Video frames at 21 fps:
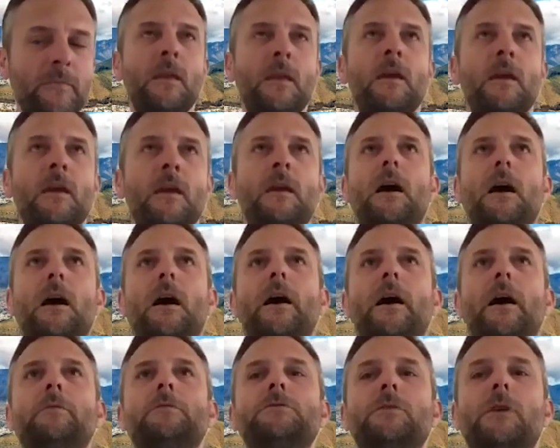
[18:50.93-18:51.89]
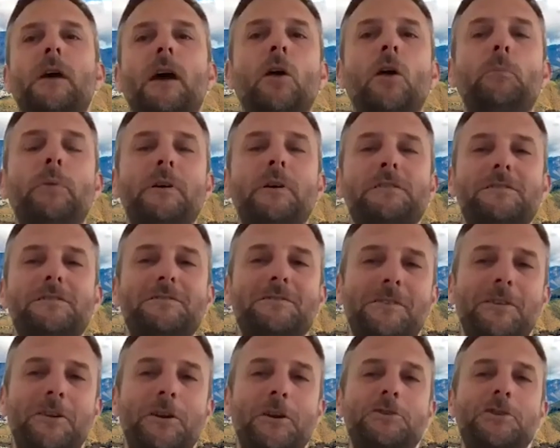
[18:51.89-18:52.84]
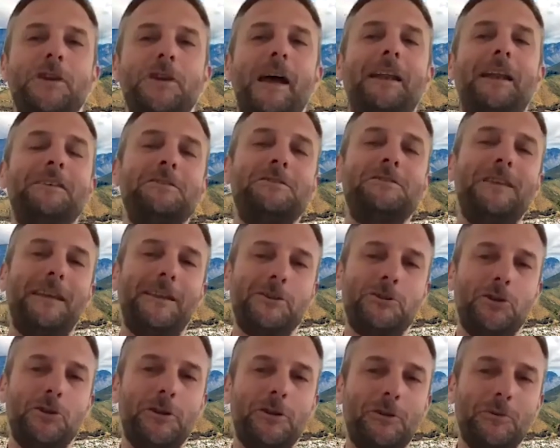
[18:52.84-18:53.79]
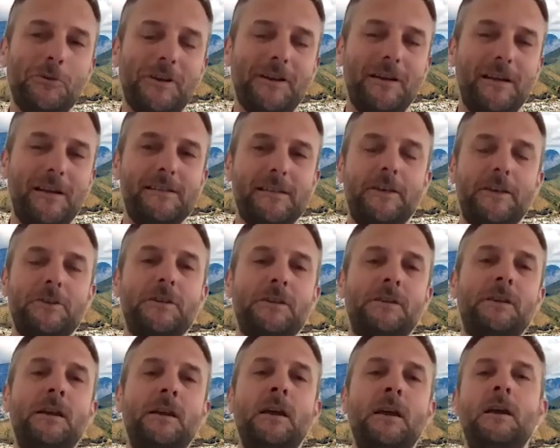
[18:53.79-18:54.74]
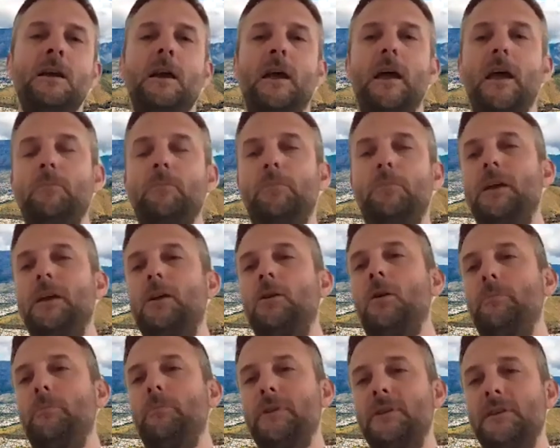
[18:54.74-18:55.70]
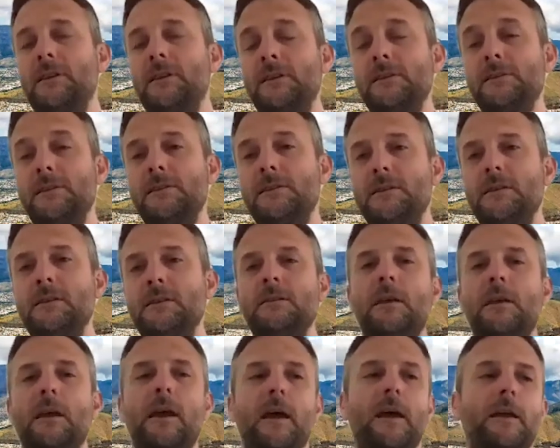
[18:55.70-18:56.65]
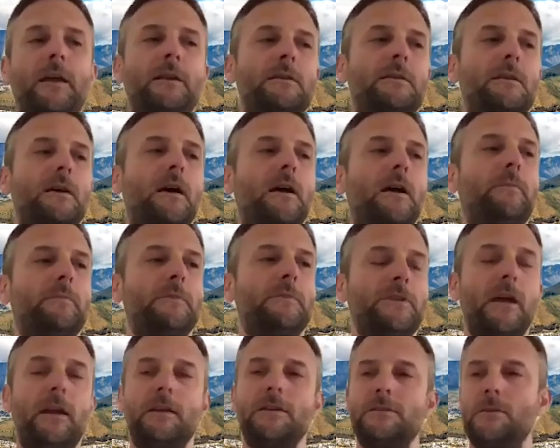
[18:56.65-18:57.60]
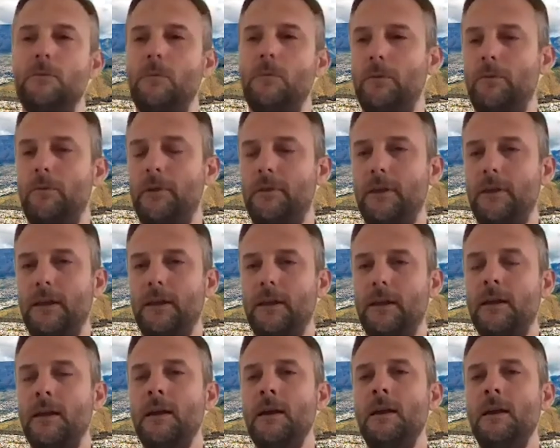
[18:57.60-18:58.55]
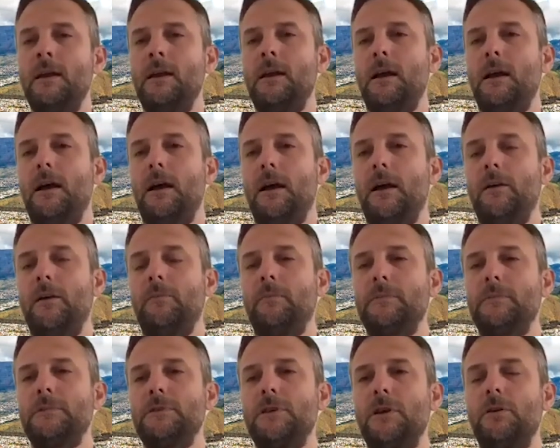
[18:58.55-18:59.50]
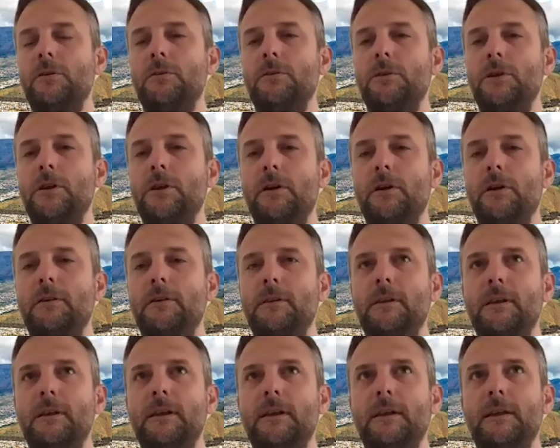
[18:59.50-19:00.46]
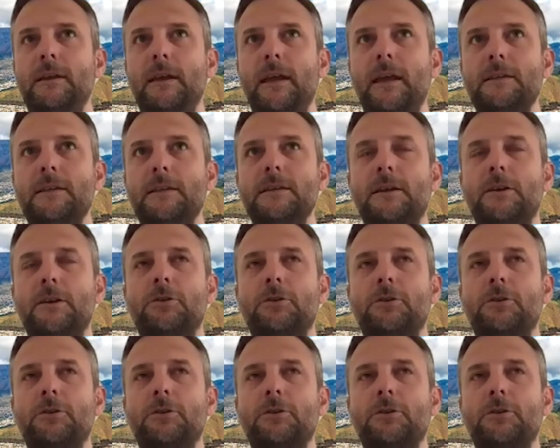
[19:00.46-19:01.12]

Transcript: to help us, you know, challenge the internal organization and bring competencies in and challenge the way we think. So, you know, it's a critical